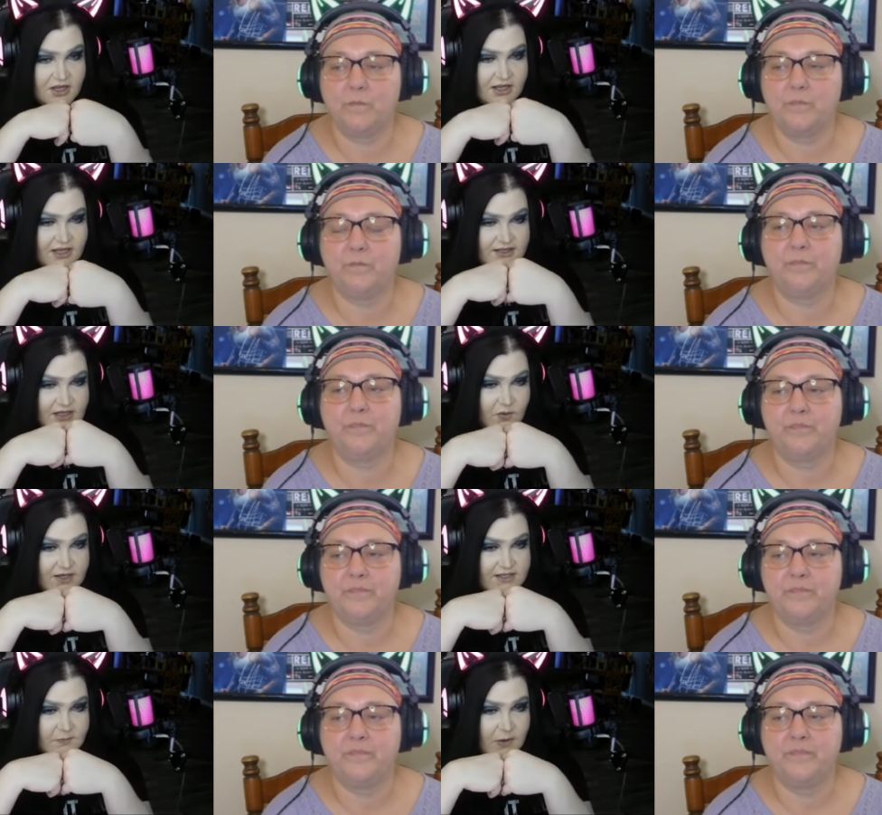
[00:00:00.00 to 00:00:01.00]
Speaker 1: has
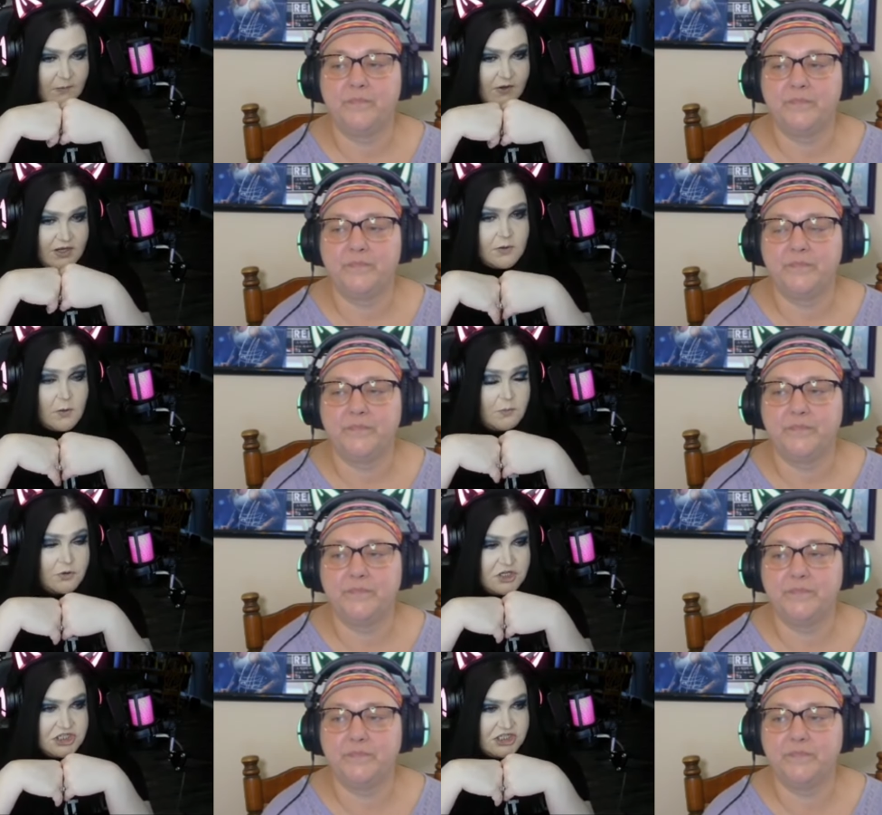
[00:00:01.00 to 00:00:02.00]
always made me
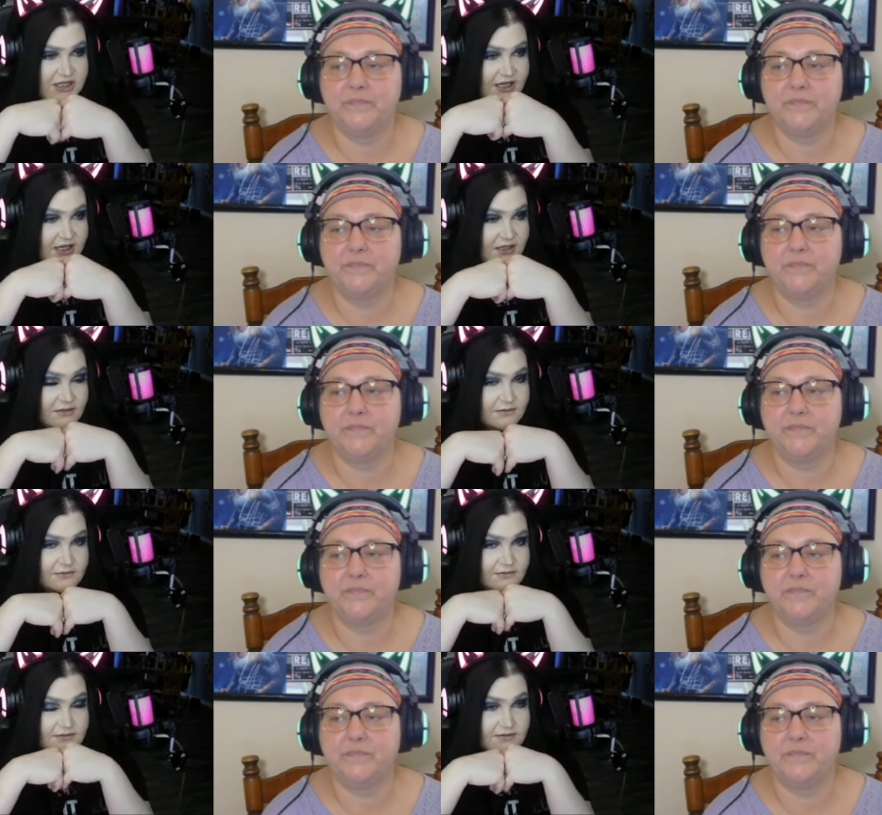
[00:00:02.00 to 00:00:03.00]
appreciate
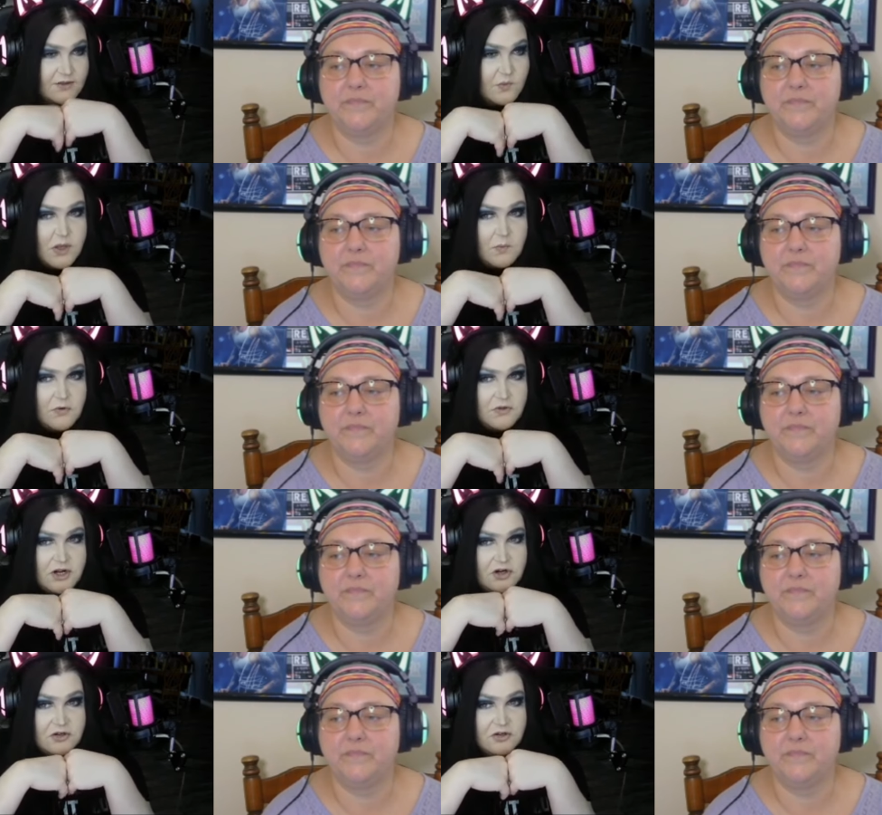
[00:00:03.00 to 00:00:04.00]
the people
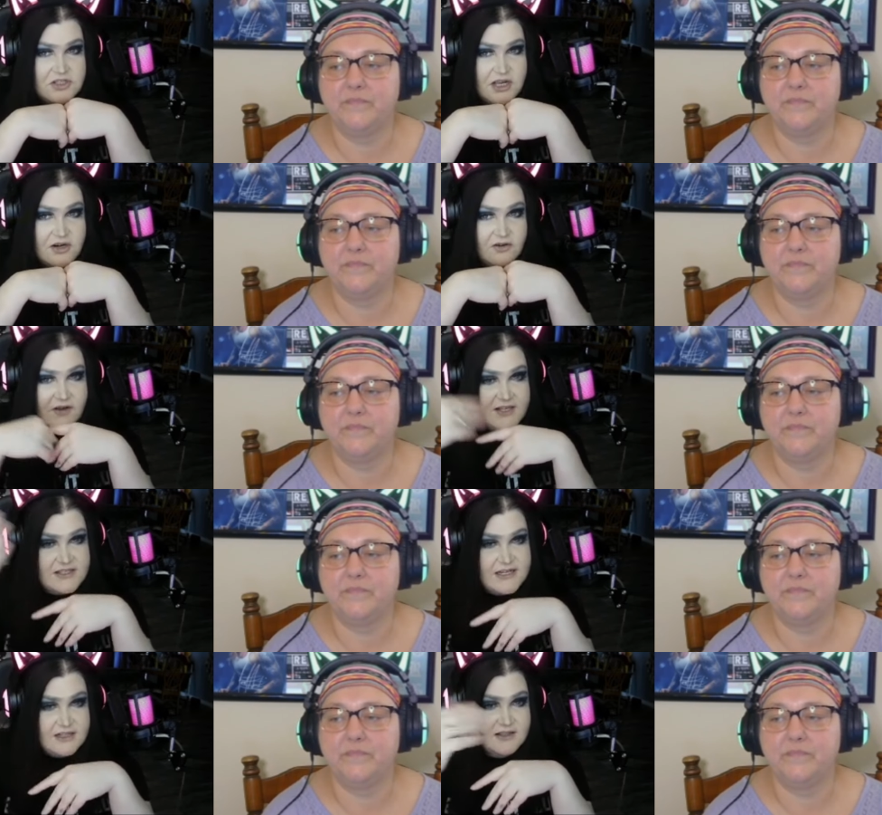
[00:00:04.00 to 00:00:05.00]
that are
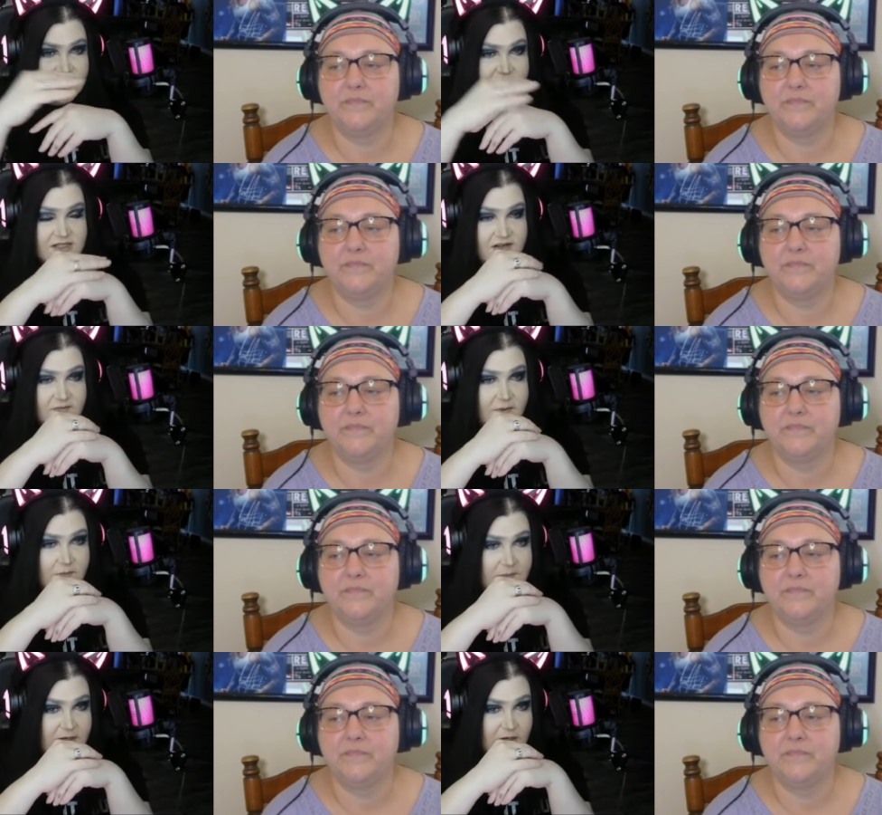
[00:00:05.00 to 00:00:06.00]
sacrificing out there instead of
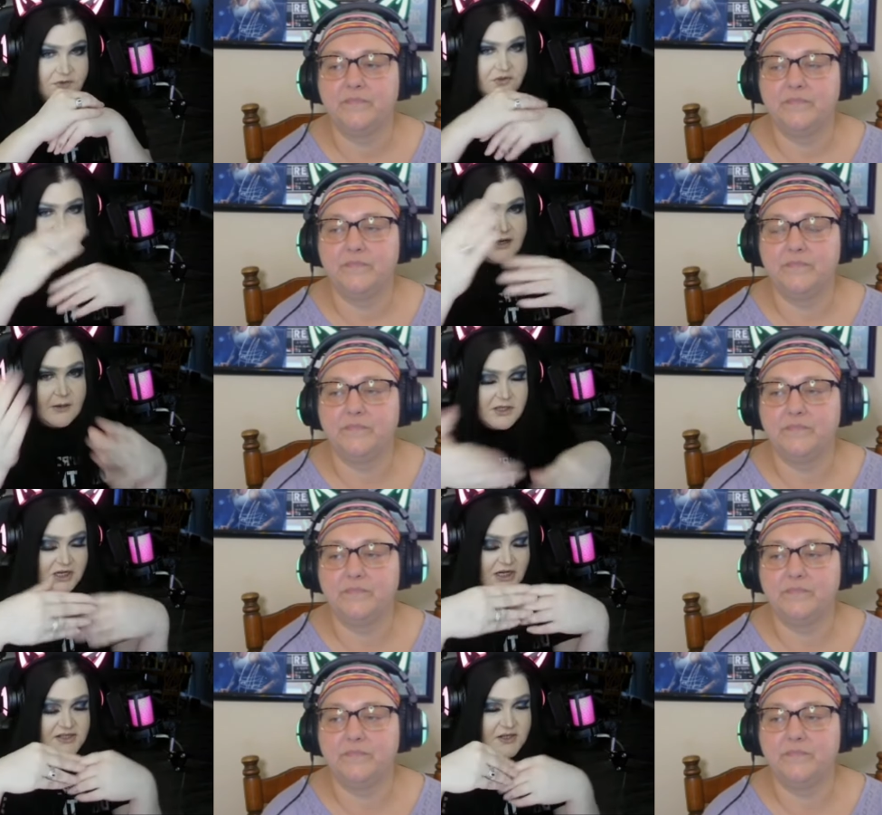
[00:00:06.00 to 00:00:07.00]
them being with their family,
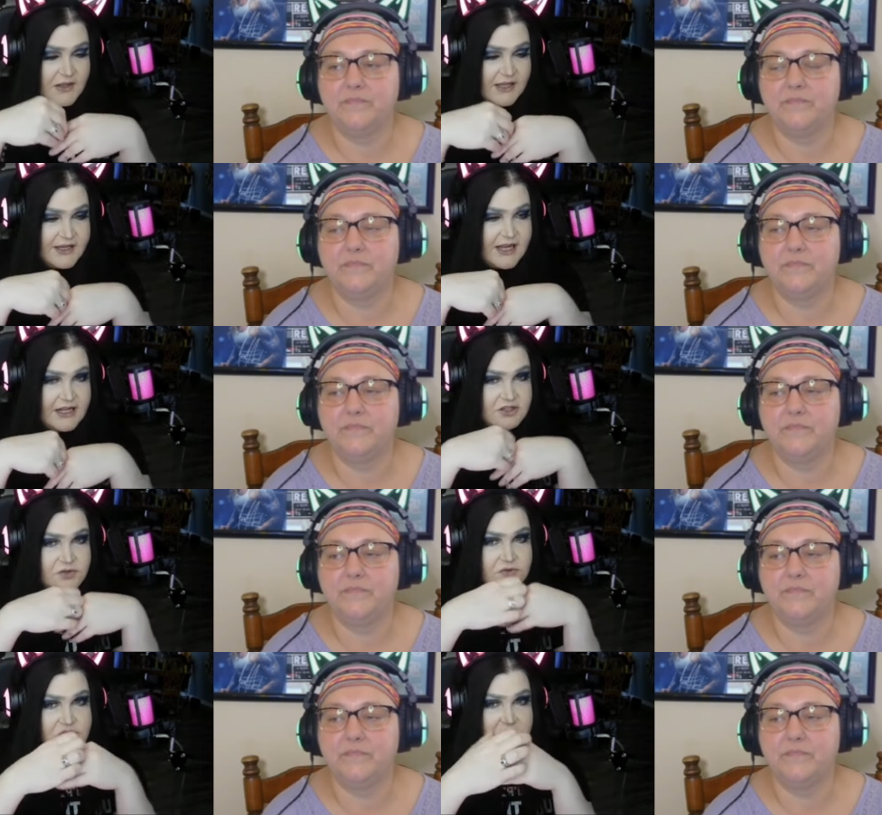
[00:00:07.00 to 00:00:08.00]
you know. So like I
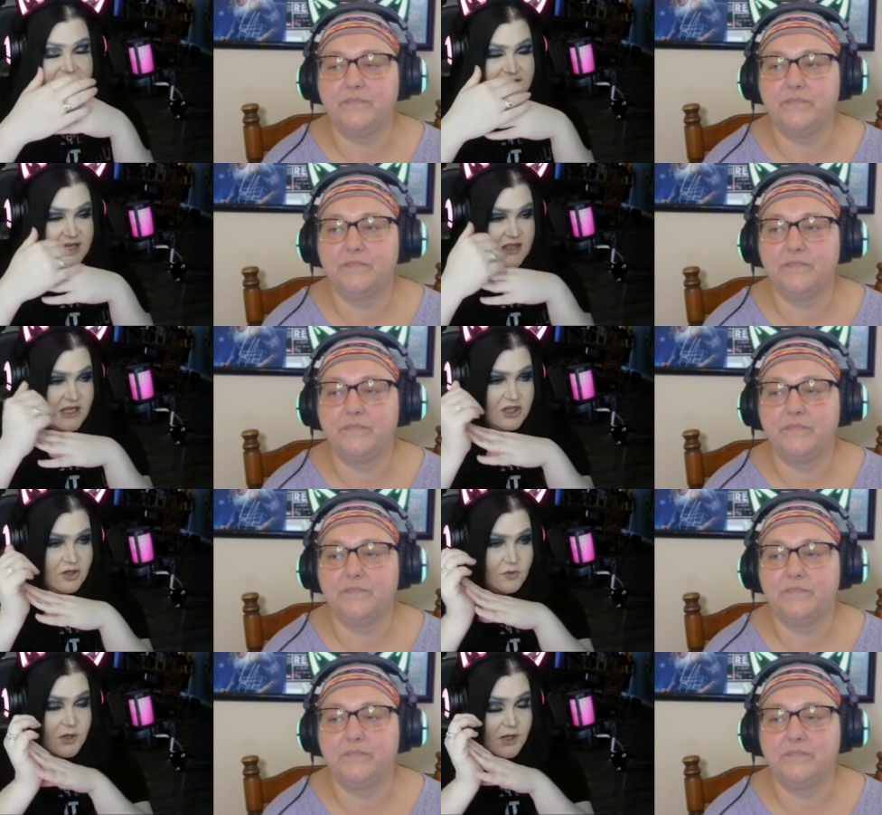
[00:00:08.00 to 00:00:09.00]
do try to say thank
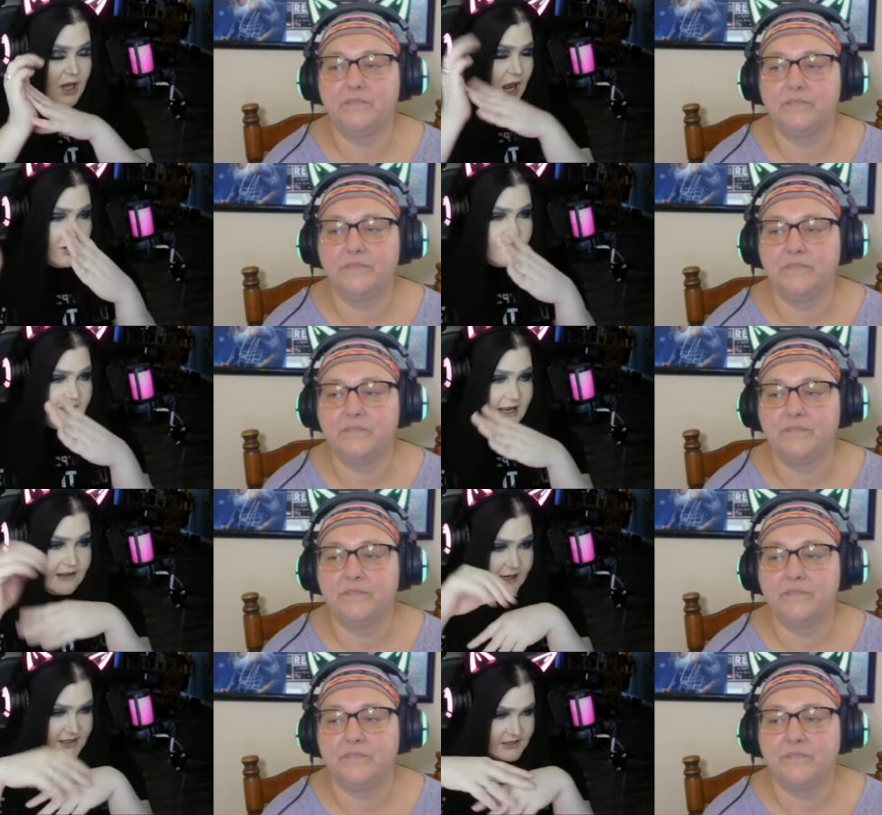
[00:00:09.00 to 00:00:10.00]
you. I don't get out
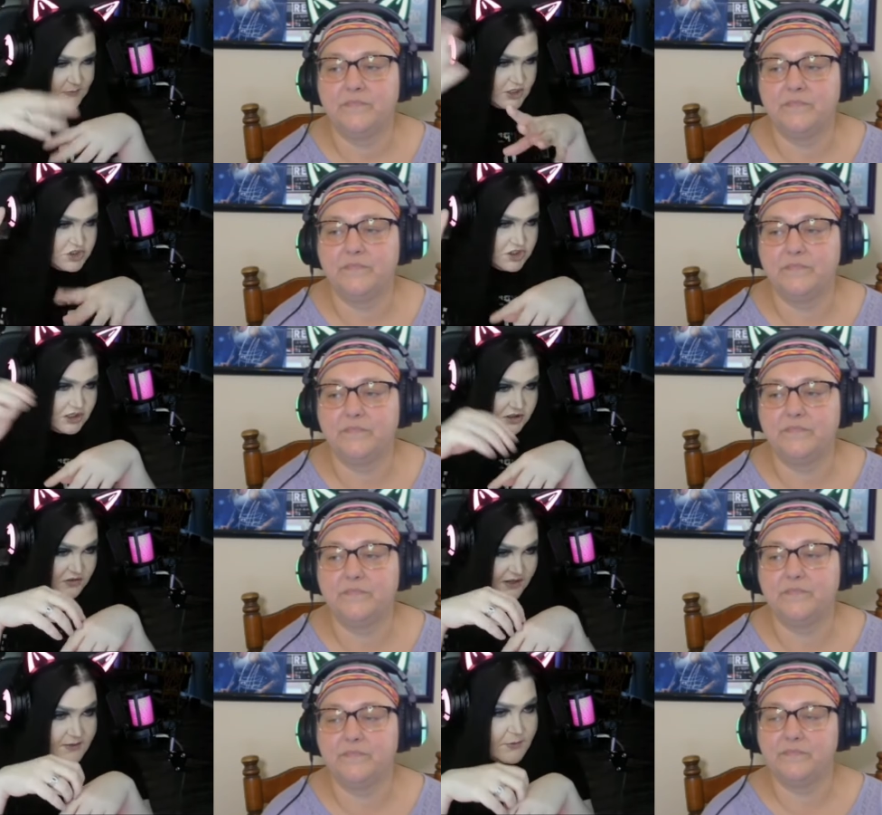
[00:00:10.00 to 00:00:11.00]
of the house much, y'all know
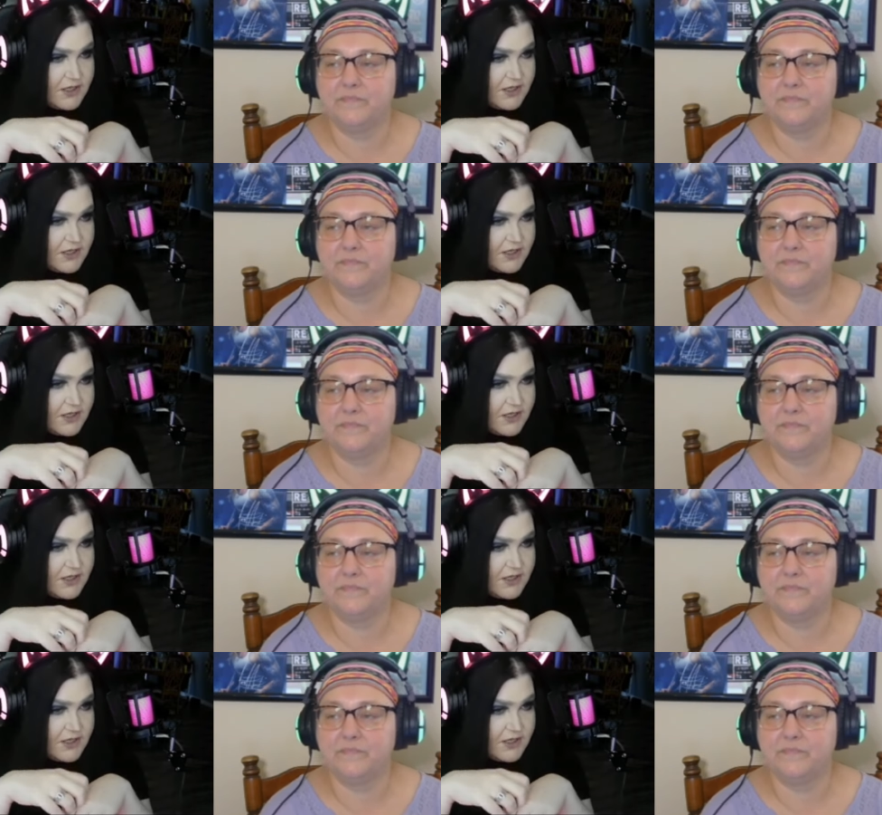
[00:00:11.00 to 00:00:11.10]
that, but